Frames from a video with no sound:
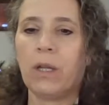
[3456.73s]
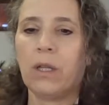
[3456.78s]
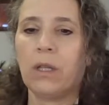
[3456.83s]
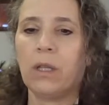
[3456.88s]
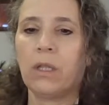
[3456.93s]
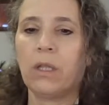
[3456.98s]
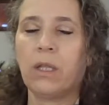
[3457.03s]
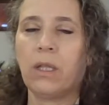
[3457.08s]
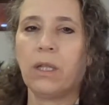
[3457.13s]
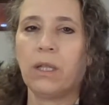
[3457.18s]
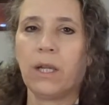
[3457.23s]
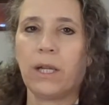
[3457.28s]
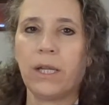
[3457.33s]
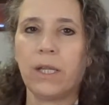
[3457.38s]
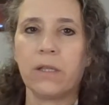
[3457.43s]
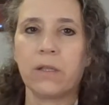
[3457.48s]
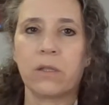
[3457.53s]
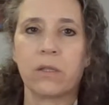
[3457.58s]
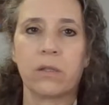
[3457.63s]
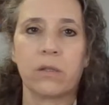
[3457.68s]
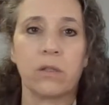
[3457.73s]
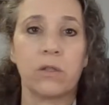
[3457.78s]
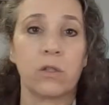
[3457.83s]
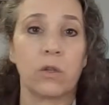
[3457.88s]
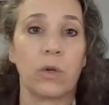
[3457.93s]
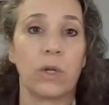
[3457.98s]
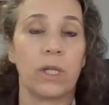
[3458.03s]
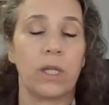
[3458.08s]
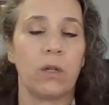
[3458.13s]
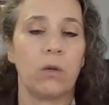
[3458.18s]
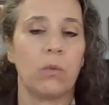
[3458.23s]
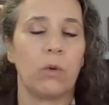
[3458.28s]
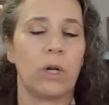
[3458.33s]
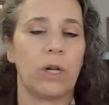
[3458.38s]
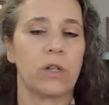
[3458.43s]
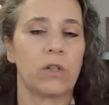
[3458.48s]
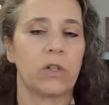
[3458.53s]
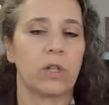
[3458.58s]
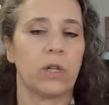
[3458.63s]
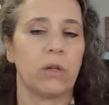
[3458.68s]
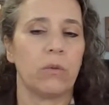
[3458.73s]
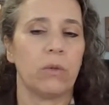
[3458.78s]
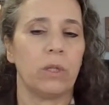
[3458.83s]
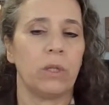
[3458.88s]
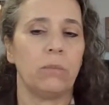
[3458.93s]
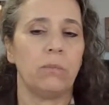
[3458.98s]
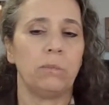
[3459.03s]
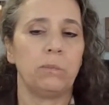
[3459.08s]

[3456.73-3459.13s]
LED lights, and so I did watch that one.